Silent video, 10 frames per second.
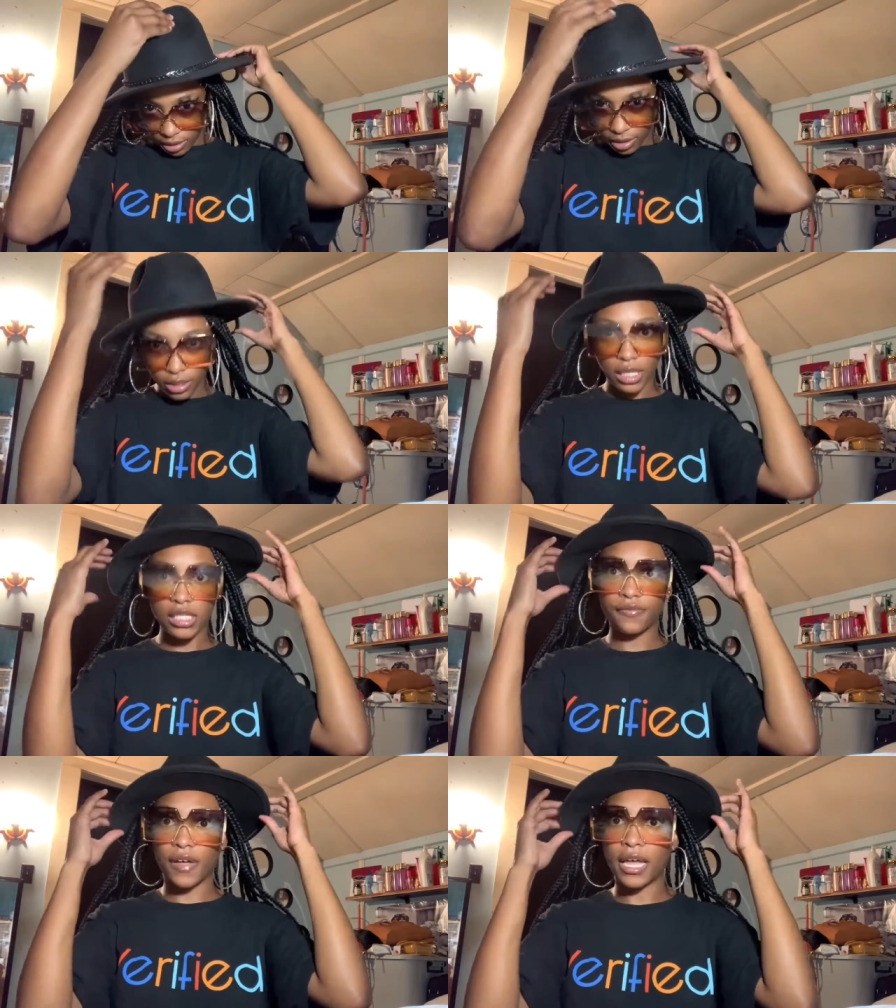It's
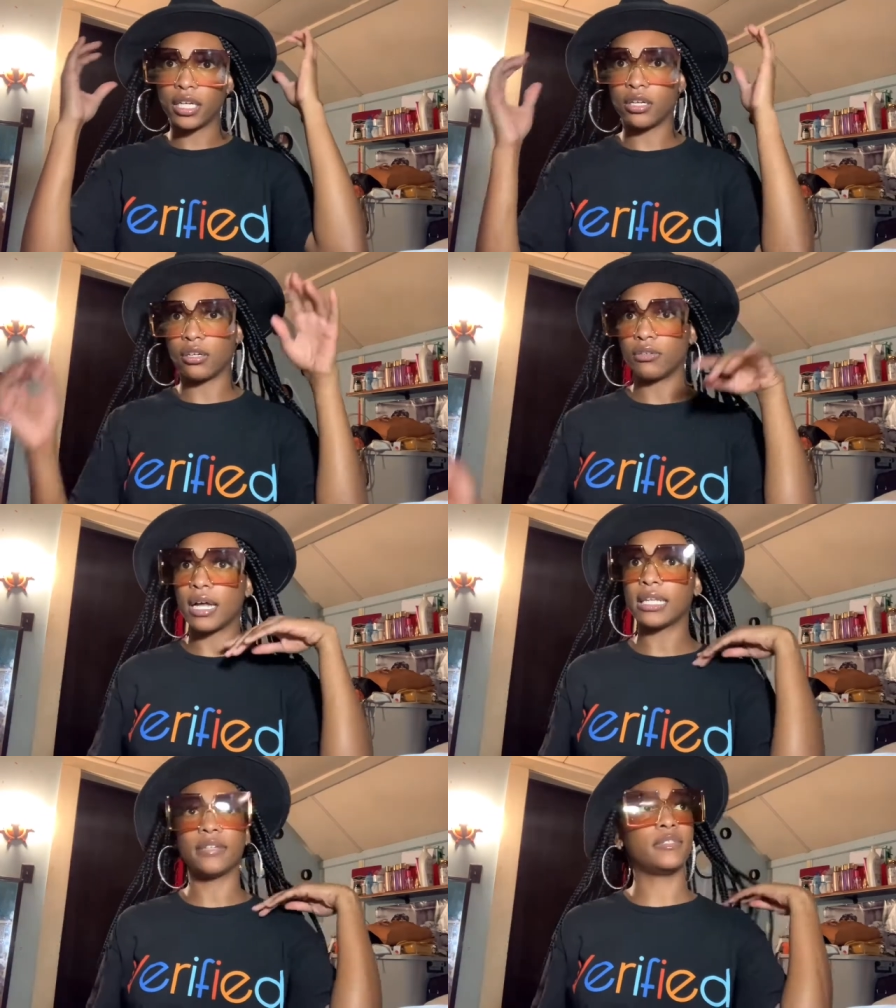fire, though. I
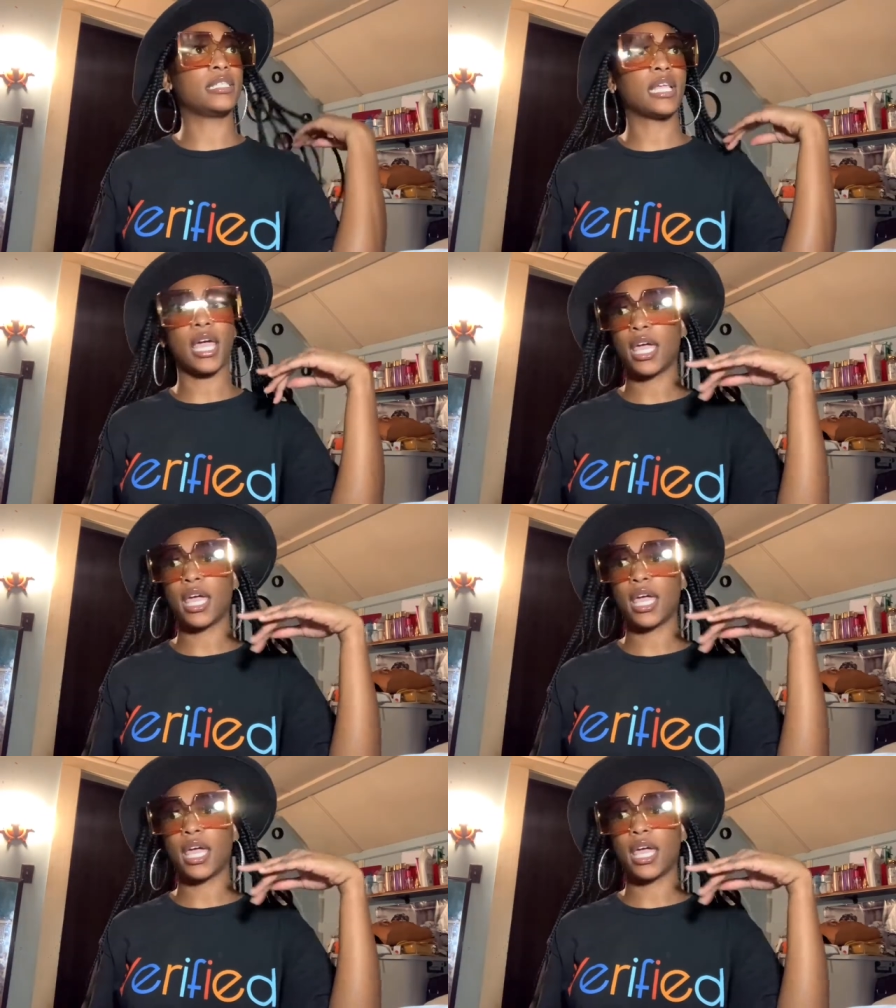love this hat.